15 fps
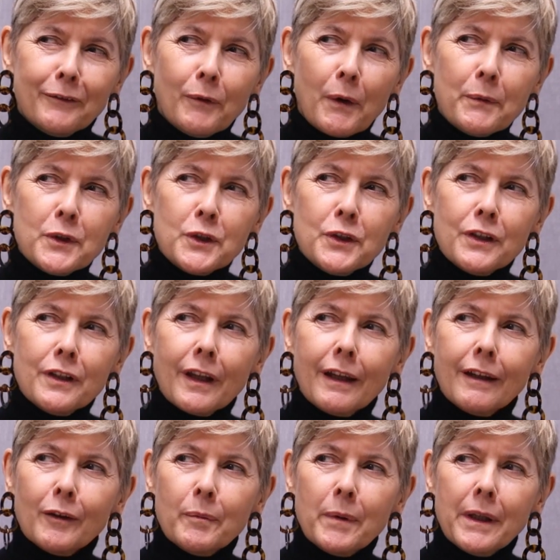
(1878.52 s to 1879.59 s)
what would you think
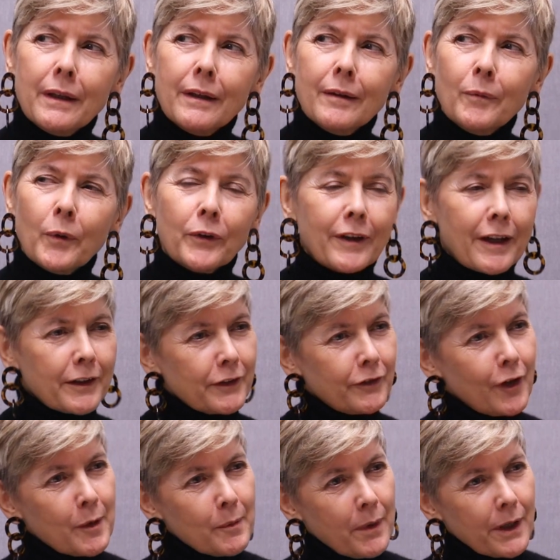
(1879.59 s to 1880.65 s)
has been the most
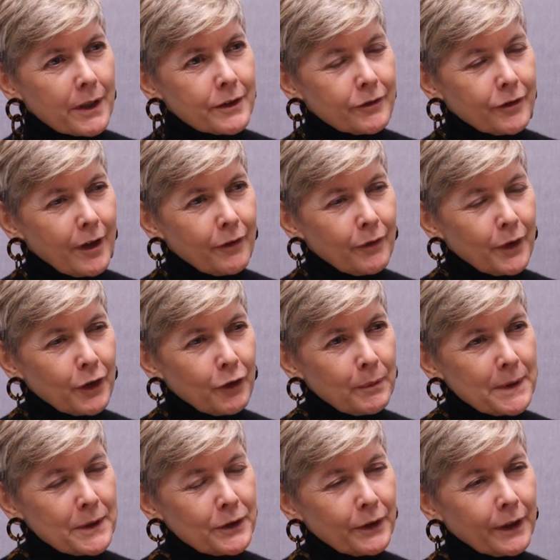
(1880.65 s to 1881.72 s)
satisfying part of what you've
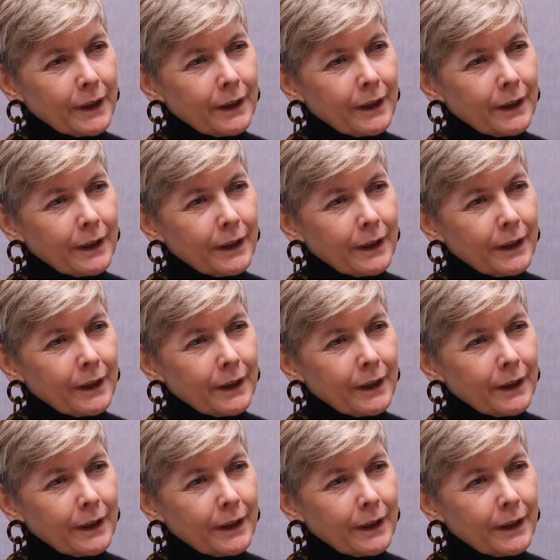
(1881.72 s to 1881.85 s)
been doing?